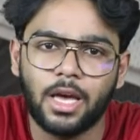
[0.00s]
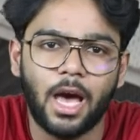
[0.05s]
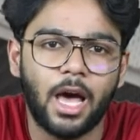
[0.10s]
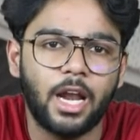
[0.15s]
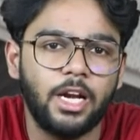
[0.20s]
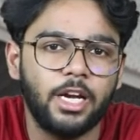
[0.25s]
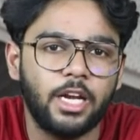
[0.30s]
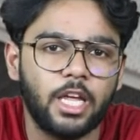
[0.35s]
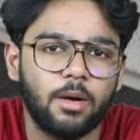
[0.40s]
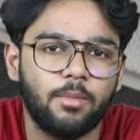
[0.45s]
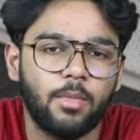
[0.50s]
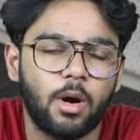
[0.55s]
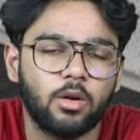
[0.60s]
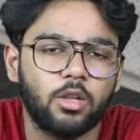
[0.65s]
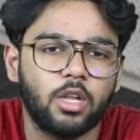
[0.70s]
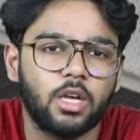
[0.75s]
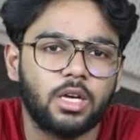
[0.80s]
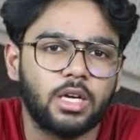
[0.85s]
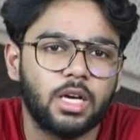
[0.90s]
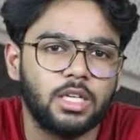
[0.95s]
guarantee about
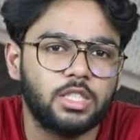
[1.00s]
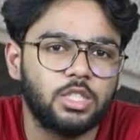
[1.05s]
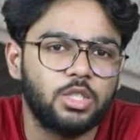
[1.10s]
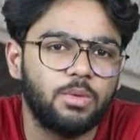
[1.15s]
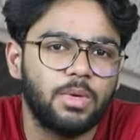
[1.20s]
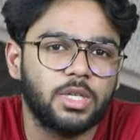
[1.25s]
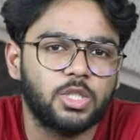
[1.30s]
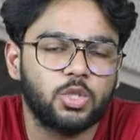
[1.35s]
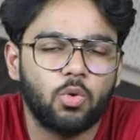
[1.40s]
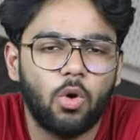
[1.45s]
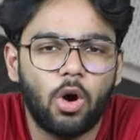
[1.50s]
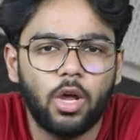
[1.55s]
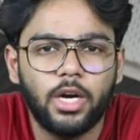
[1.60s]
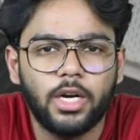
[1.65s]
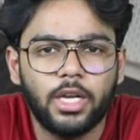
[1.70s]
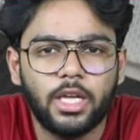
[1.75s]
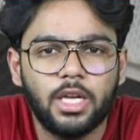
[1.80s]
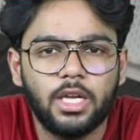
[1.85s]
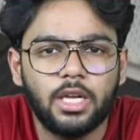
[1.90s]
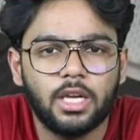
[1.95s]
the customer's
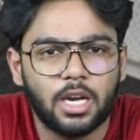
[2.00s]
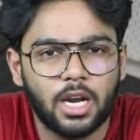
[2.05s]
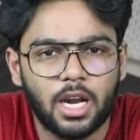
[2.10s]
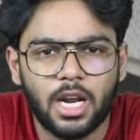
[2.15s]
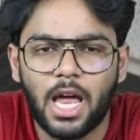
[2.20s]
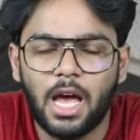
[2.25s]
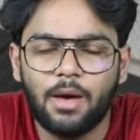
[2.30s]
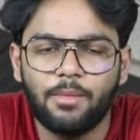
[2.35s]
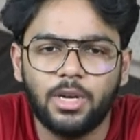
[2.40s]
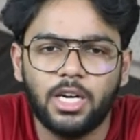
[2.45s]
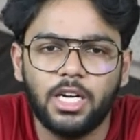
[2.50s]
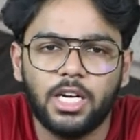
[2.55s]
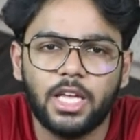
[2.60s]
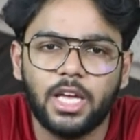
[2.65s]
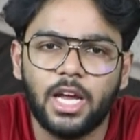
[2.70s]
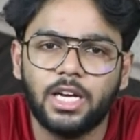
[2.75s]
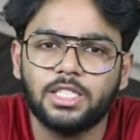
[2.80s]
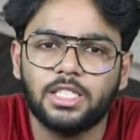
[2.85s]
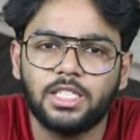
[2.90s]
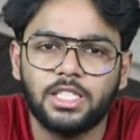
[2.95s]
quality, reliability,
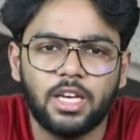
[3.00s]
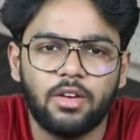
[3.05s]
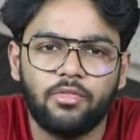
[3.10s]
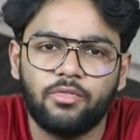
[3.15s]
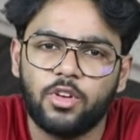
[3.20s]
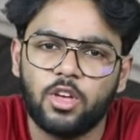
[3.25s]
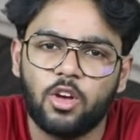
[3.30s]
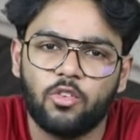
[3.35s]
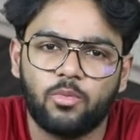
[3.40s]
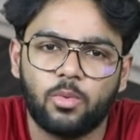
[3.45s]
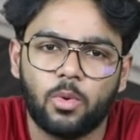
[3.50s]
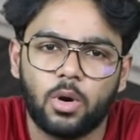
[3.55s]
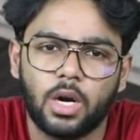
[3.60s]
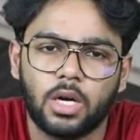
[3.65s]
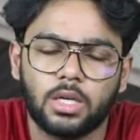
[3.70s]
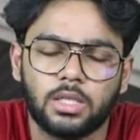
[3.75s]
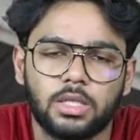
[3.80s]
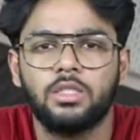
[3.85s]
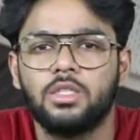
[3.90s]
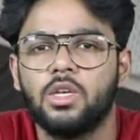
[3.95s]
and safety of
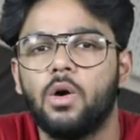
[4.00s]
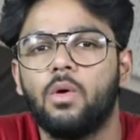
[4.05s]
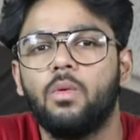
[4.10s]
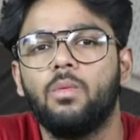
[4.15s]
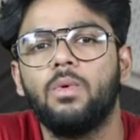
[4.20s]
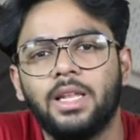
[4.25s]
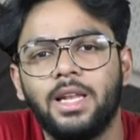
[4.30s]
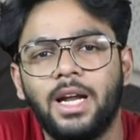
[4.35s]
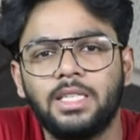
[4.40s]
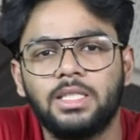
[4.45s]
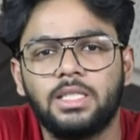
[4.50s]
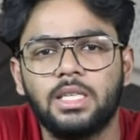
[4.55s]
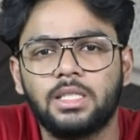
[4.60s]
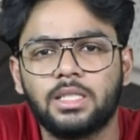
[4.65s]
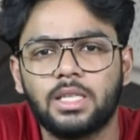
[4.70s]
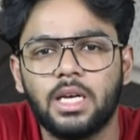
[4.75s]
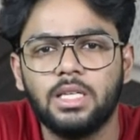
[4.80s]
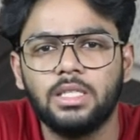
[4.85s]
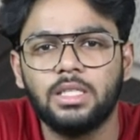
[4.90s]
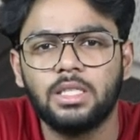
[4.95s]
products. So, let's
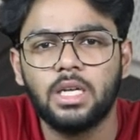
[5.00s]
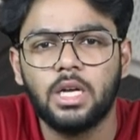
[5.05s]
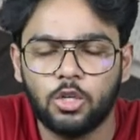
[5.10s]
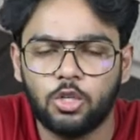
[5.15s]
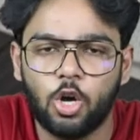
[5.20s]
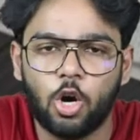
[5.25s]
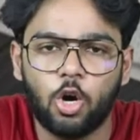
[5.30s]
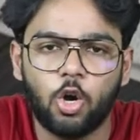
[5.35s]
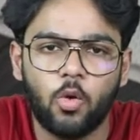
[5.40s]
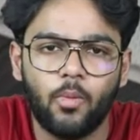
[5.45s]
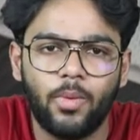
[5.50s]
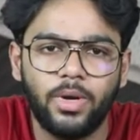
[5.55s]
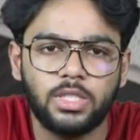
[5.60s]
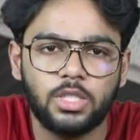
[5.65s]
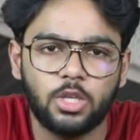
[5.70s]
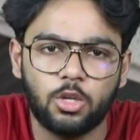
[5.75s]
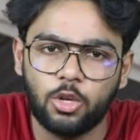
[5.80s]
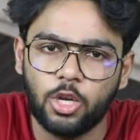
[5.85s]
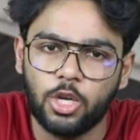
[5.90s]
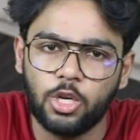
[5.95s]
discuss documents
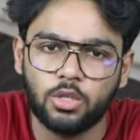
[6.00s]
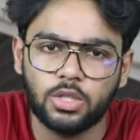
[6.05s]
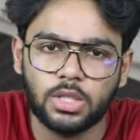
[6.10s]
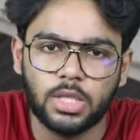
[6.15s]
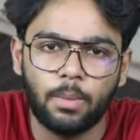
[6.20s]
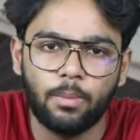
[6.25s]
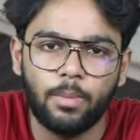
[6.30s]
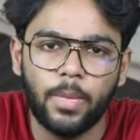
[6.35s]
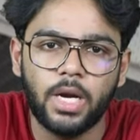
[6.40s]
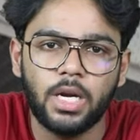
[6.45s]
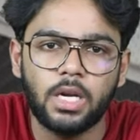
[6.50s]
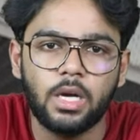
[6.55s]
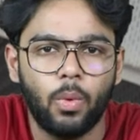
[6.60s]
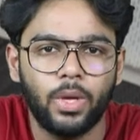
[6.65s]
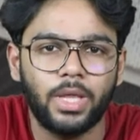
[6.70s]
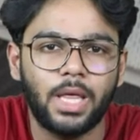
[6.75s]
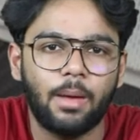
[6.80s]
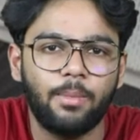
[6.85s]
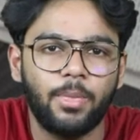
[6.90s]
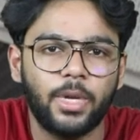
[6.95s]
you need to submit
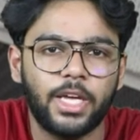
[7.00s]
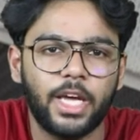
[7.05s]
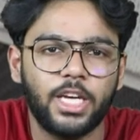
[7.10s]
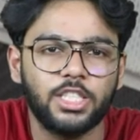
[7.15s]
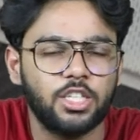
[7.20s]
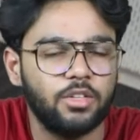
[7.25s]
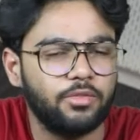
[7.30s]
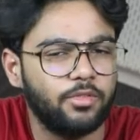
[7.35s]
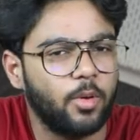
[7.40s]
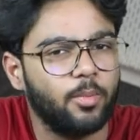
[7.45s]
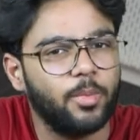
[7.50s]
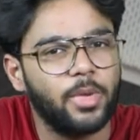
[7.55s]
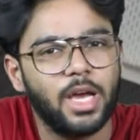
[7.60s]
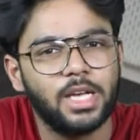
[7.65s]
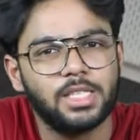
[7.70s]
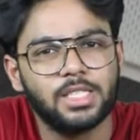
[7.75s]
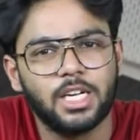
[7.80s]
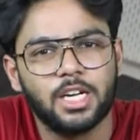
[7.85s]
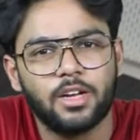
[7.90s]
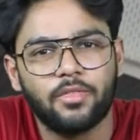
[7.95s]
with application for
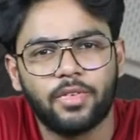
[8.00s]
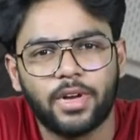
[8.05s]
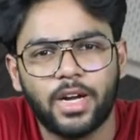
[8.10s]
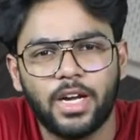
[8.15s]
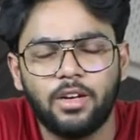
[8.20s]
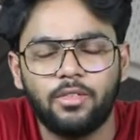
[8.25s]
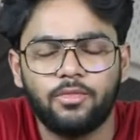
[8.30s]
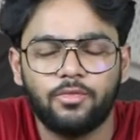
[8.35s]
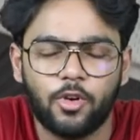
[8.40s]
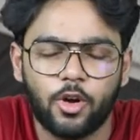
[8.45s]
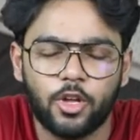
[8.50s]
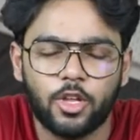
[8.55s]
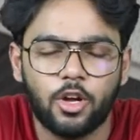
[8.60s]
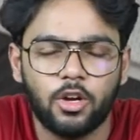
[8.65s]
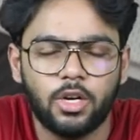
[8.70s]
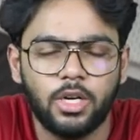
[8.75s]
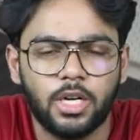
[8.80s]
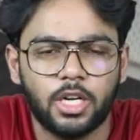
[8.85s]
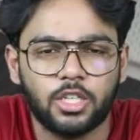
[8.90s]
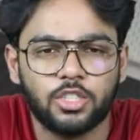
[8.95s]
BIS certificate for
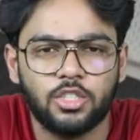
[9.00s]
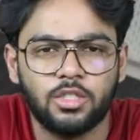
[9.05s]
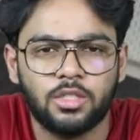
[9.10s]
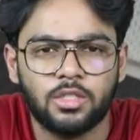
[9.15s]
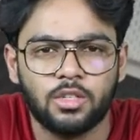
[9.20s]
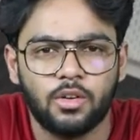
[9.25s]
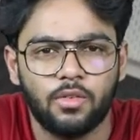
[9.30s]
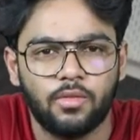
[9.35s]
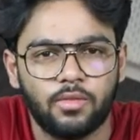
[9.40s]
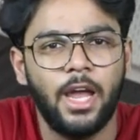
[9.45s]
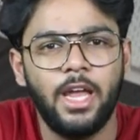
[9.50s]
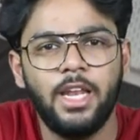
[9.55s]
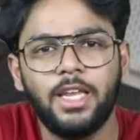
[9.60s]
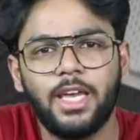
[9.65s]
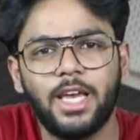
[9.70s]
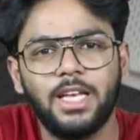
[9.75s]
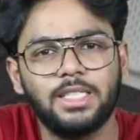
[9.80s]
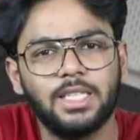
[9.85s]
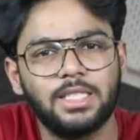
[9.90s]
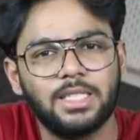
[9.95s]
your induction stove. In
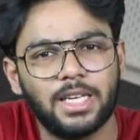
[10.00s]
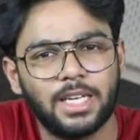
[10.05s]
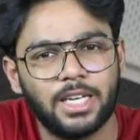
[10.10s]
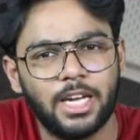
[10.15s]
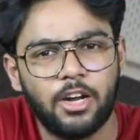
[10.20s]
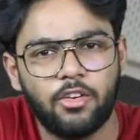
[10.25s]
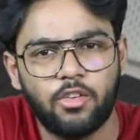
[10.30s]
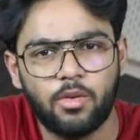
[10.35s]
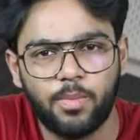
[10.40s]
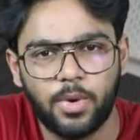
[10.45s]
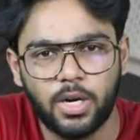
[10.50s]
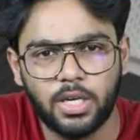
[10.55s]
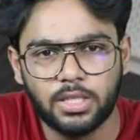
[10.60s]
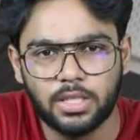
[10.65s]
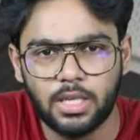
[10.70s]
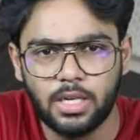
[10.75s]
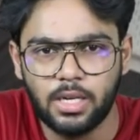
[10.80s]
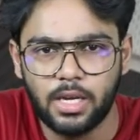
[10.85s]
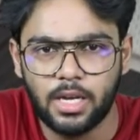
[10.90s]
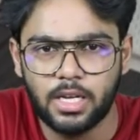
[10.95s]
case the signatory
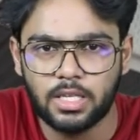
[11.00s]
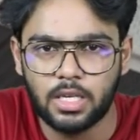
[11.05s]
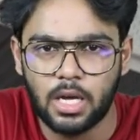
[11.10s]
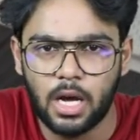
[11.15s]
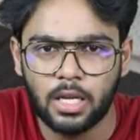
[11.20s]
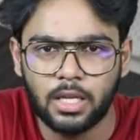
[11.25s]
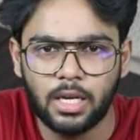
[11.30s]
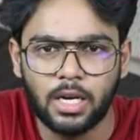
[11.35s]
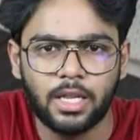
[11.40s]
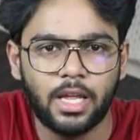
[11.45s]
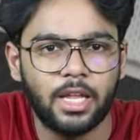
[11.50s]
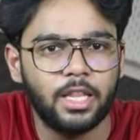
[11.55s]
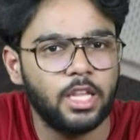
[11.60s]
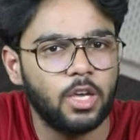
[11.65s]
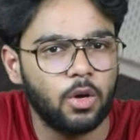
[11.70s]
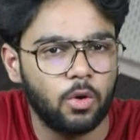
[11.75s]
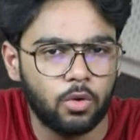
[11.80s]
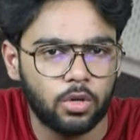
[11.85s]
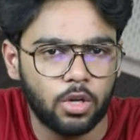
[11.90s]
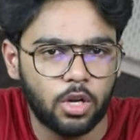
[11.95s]
person is other than the
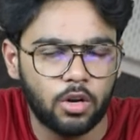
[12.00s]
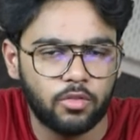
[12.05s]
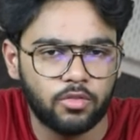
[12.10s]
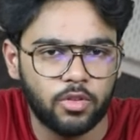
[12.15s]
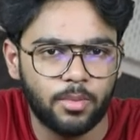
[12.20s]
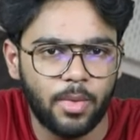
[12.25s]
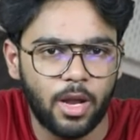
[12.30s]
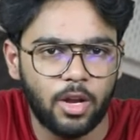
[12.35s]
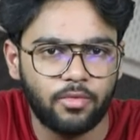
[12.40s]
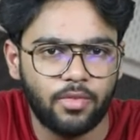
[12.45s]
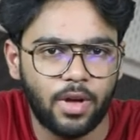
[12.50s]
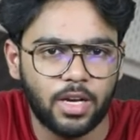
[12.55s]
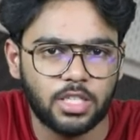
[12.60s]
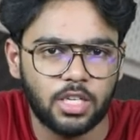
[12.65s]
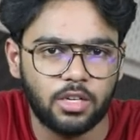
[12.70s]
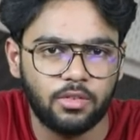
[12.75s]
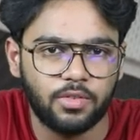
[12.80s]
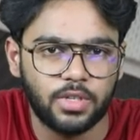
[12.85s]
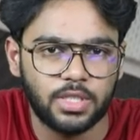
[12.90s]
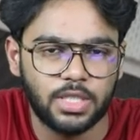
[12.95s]
owner of the
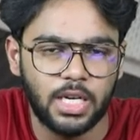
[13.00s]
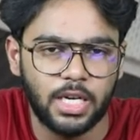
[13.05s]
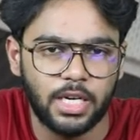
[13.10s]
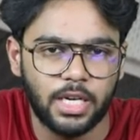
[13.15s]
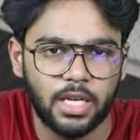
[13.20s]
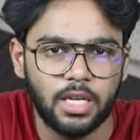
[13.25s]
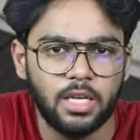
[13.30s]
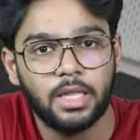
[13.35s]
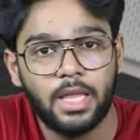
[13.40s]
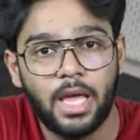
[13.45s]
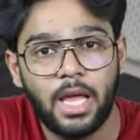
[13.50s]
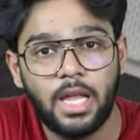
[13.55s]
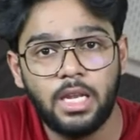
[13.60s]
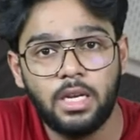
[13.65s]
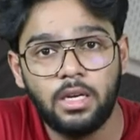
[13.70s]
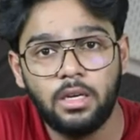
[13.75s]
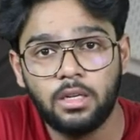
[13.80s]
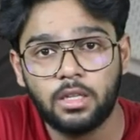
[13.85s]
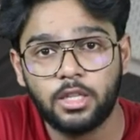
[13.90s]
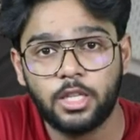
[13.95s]
manufacturing facility,
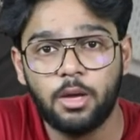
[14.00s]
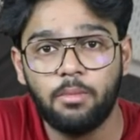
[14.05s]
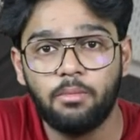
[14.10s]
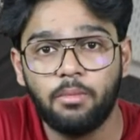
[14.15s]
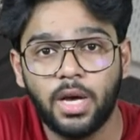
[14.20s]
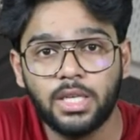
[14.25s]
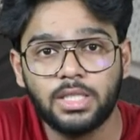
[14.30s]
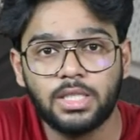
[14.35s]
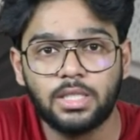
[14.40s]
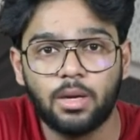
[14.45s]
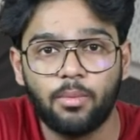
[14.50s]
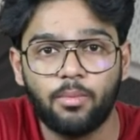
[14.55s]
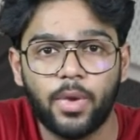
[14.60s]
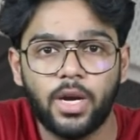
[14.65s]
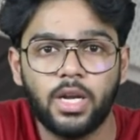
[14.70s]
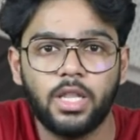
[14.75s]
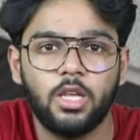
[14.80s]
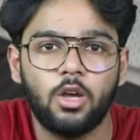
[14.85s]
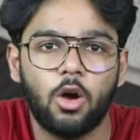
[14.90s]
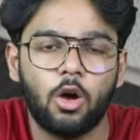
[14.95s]
then they must
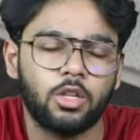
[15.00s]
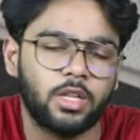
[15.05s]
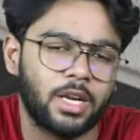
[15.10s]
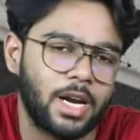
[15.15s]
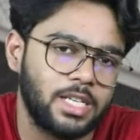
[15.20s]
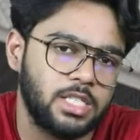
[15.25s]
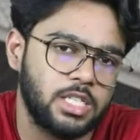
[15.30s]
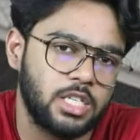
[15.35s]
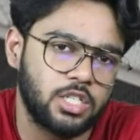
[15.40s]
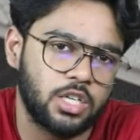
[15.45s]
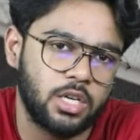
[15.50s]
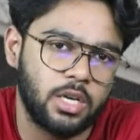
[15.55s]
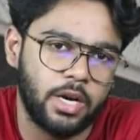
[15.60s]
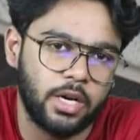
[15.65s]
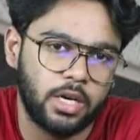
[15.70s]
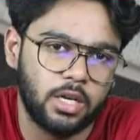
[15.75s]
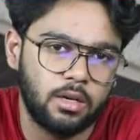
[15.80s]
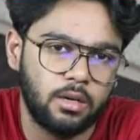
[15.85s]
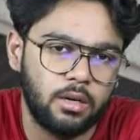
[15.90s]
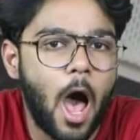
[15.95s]
submit the authorization
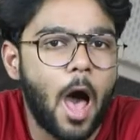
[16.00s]
letter,